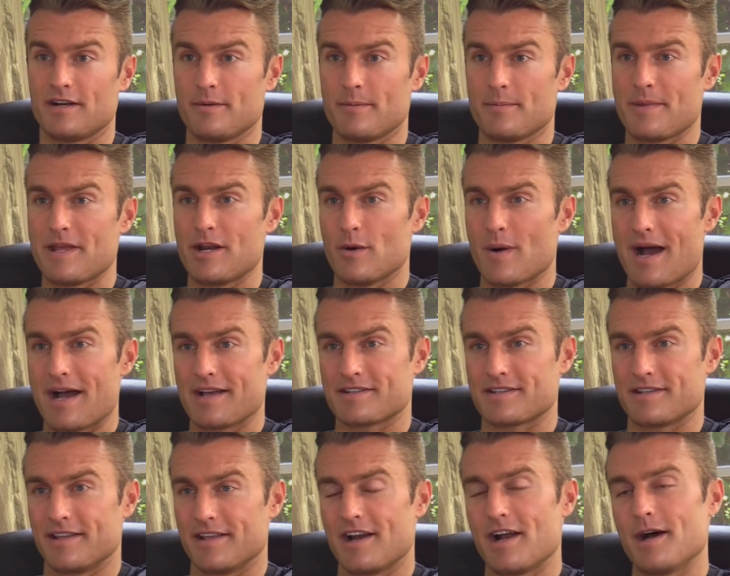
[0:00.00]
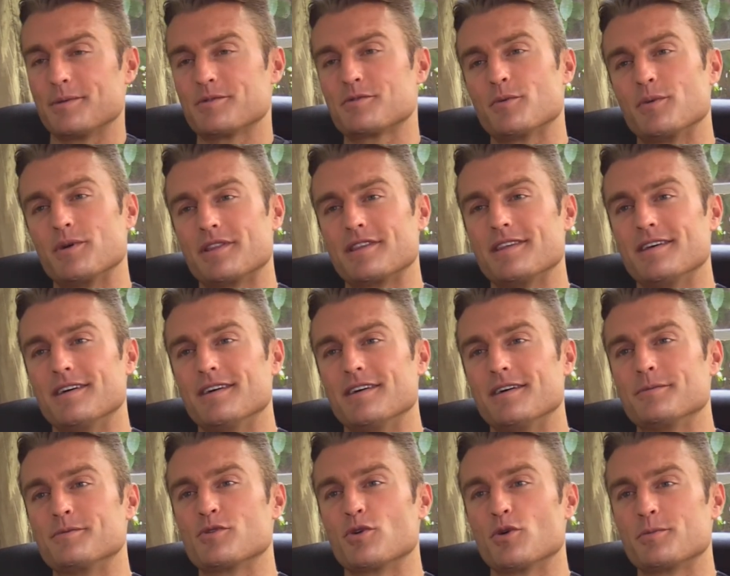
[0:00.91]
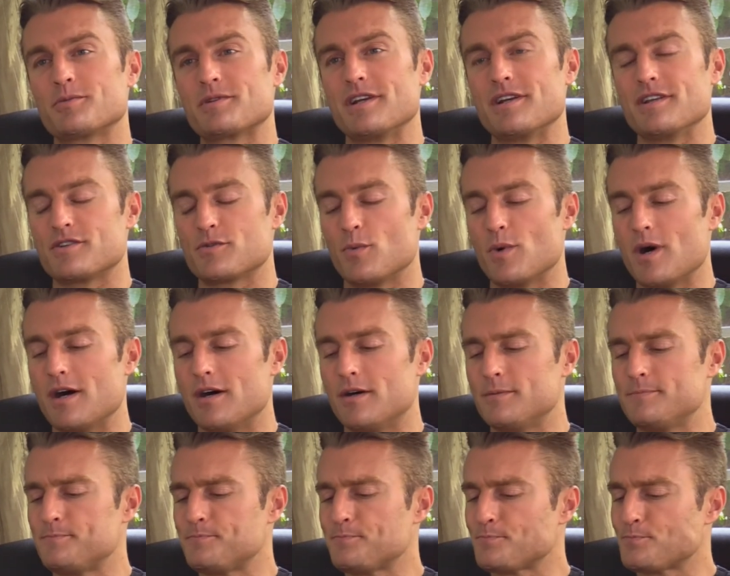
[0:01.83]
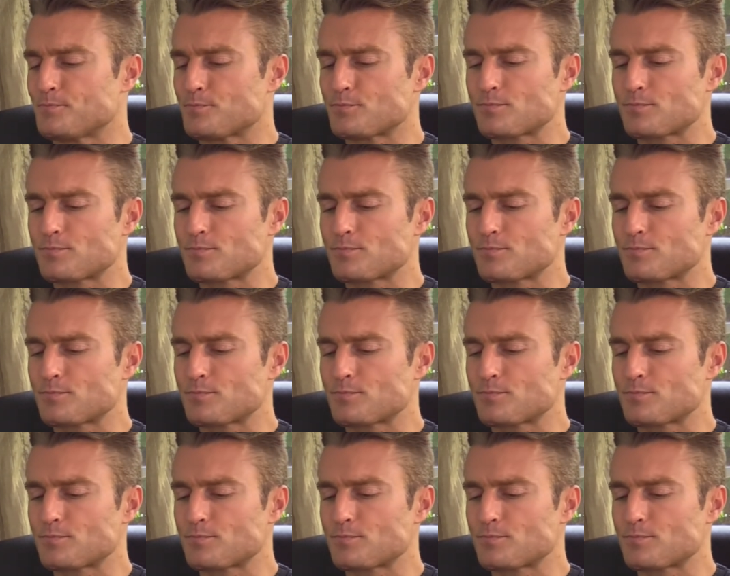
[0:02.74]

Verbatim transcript: an amino acid that helps with the absorption as well